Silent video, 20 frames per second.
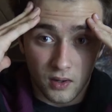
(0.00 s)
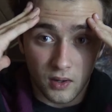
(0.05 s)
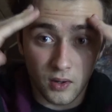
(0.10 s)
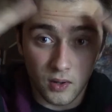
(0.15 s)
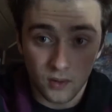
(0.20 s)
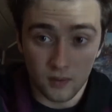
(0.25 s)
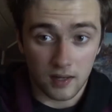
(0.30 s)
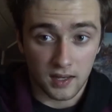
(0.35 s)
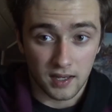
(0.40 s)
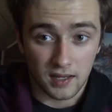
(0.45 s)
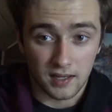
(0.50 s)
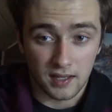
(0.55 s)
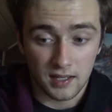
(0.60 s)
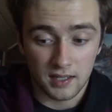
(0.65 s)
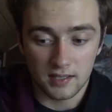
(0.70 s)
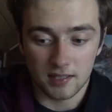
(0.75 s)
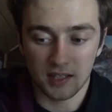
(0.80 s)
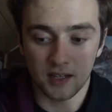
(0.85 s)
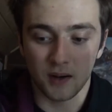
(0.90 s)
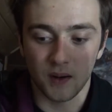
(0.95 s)
Okay,
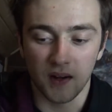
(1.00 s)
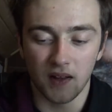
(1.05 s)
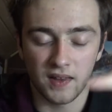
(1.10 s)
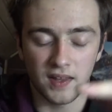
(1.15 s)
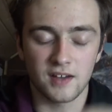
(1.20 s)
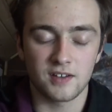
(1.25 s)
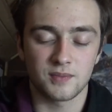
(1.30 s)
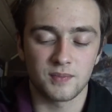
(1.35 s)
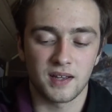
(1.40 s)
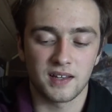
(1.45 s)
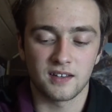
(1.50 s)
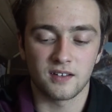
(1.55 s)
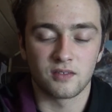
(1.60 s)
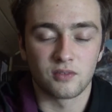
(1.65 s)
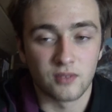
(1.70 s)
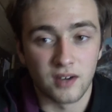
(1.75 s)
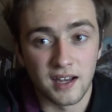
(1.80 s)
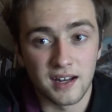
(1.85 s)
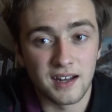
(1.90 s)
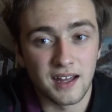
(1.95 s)
so that was my little
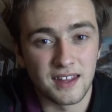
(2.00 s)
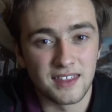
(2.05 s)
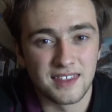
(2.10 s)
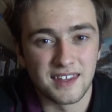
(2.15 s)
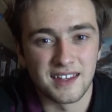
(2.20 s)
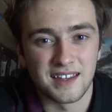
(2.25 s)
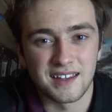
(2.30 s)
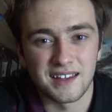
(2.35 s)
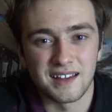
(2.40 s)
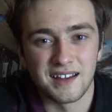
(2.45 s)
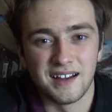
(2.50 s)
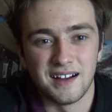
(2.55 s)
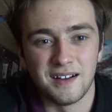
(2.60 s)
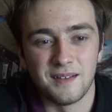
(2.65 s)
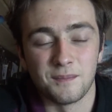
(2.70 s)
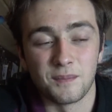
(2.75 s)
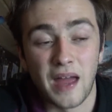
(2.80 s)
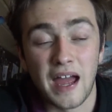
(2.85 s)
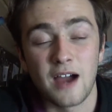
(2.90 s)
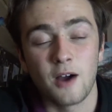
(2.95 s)
rant, I think.
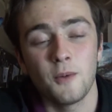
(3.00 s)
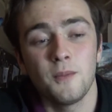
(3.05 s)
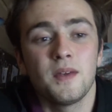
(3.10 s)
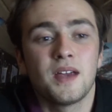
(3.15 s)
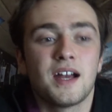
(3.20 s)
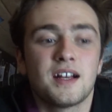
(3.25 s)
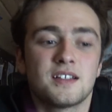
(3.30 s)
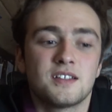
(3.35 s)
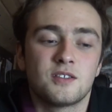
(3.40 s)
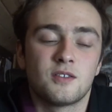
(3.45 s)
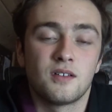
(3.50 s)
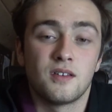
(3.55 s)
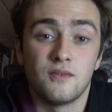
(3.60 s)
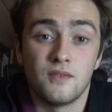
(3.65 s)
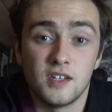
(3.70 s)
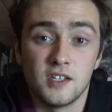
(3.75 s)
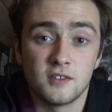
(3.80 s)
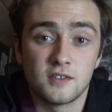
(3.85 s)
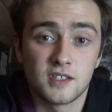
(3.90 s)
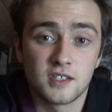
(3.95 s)
Um, I hope you guys enjoyed the
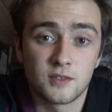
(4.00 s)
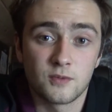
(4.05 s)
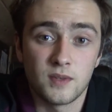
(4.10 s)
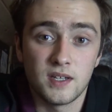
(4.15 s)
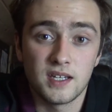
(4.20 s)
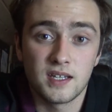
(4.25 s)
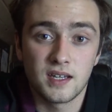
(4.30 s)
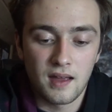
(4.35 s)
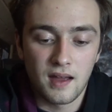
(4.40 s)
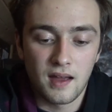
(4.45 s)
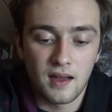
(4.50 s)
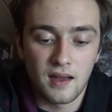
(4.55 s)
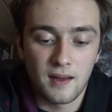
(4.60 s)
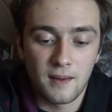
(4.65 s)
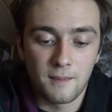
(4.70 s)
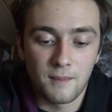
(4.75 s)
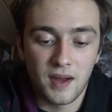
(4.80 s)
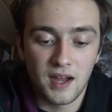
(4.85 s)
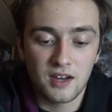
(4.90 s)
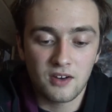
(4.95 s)
videos this week. Uh,
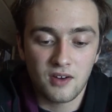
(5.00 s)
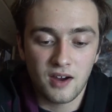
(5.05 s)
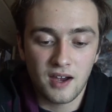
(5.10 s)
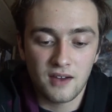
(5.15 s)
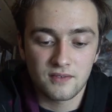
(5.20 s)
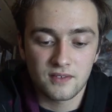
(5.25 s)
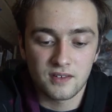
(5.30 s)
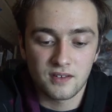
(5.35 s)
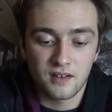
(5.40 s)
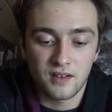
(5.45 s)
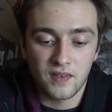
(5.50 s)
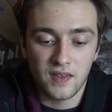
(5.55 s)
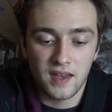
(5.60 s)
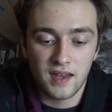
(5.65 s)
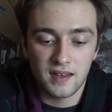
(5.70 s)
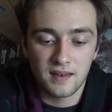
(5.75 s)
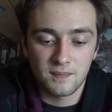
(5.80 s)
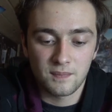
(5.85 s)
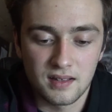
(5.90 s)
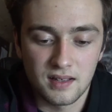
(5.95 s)
Minecraft and all
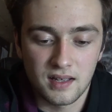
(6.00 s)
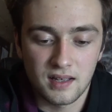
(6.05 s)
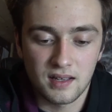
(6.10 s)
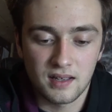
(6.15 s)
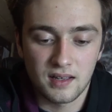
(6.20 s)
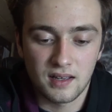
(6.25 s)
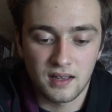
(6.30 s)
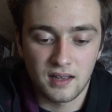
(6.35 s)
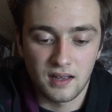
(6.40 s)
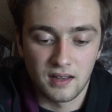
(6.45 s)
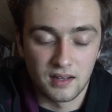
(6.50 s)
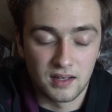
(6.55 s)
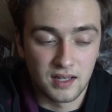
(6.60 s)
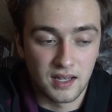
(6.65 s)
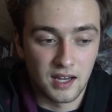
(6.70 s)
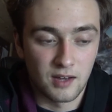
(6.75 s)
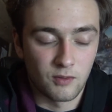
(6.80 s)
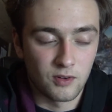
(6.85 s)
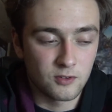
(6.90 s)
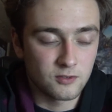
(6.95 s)
that. Uh,
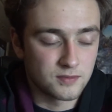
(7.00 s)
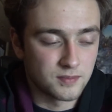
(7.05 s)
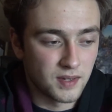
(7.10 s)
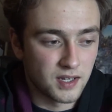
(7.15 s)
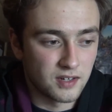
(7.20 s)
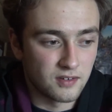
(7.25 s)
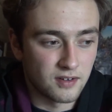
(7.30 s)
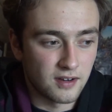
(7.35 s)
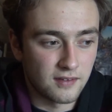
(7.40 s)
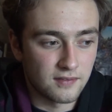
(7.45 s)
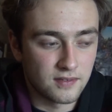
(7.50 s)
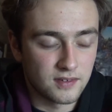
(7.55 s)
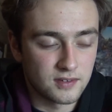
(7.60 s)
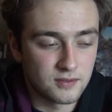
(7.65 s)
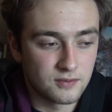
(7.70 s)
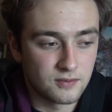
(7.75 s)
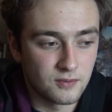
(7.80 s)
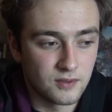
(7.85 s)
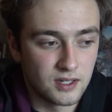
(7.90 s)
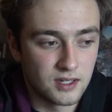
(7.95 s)
God, what was Minecraft
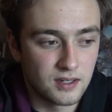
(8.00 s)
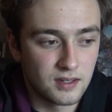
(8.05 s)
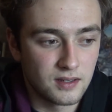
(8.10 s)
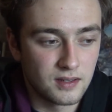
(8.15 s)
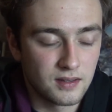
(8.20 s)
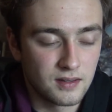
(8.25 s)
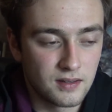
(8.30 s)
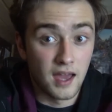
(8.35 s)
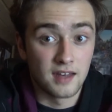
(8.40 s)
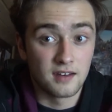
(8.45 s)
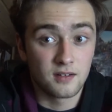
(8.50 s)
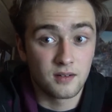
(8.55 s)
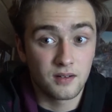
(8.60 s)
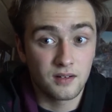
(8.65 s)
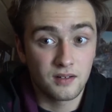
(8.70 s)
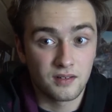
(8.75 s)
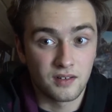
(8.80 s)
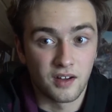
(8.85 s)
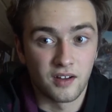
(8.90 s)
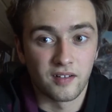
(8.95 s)
this week?
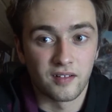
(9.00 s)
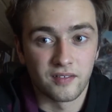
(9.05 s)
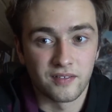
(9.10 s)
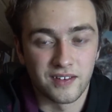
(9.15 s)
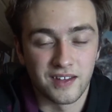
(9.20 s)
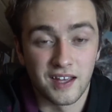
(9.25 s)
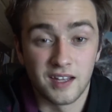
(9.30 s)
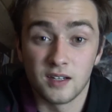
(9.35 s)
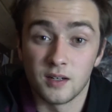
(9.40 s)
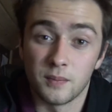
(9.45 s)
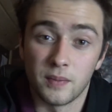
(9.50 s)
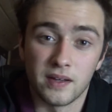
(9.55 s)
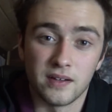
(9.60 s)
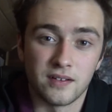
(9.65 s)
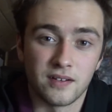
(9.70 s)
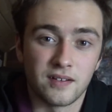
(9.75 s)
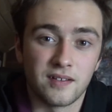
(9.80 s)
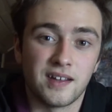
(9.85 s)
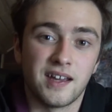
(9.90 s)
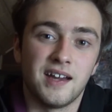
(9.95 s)
Ender? Oh, the Ender
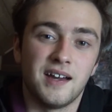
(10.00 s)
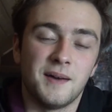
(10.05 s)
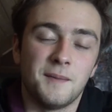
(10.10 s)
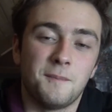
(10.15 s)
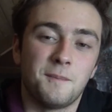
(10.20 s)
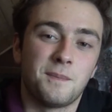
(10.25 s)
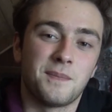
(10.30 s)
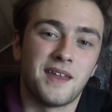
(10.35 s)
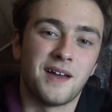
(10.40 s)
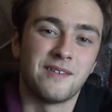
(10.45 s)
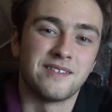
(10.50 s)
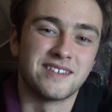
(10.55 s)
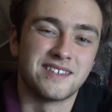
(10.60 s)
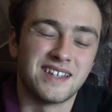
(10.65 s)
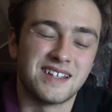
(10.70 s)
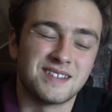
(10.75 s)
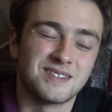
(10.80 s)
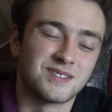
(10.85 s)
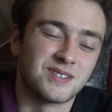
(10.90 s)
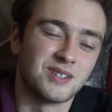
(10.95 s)
Bender. Yeah, that was
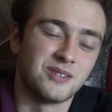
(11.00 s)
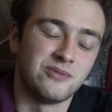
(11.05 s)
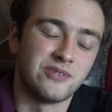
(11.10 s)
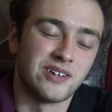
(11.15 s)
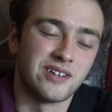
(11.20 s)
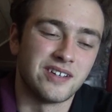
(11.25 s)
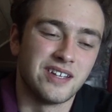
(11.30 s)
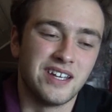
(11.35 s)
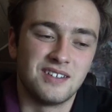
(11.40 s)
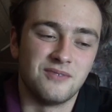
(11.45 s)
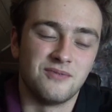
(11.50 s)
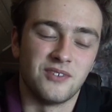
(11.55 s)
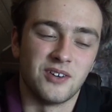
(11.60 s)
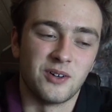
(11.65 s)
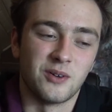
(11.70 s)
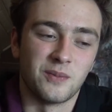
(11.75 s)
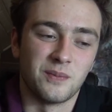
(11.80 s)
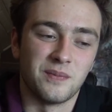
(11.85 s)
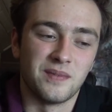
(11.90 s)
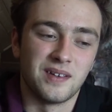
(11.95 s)
that was really fun to
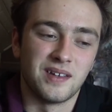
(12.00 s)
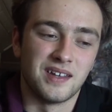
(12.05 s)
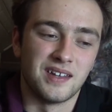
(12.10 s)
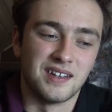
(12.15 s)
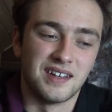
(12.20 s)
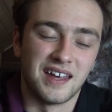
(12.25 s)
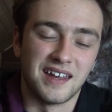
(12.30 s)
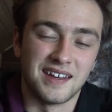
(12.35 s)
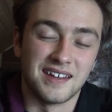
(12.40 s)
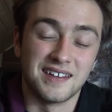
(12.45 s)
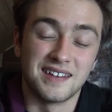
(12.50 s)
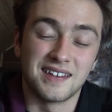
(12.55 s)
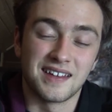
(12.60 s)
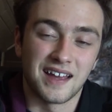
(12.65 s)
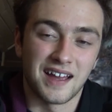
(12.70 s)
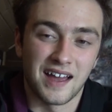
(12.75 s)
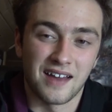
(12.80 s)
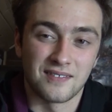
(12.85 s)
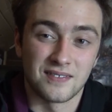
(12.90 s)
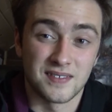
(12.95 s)
film and edit,
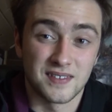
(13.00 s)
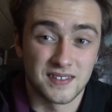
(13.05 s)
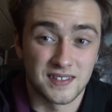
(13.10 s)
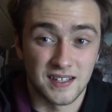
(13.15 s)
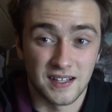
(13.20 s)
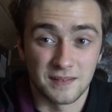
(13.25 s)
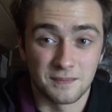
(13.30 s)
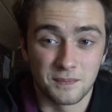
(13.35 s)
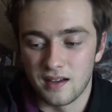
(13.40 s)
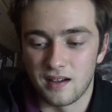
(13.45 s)
I have to say.